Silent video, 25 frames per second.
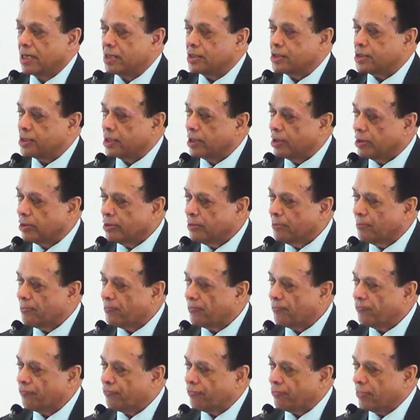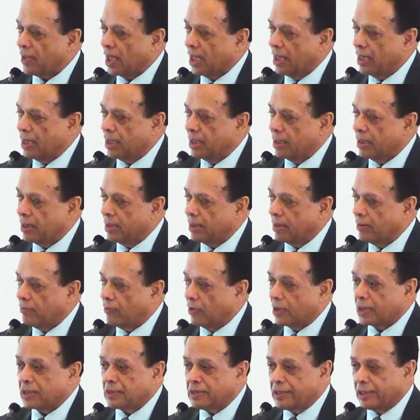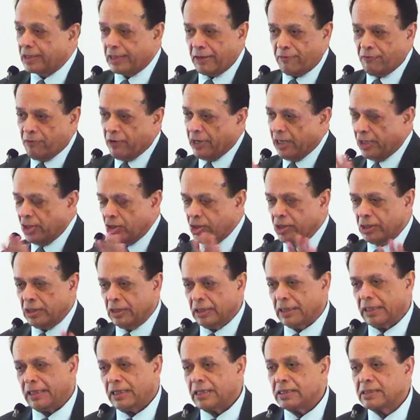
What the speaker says: So, what is the definition?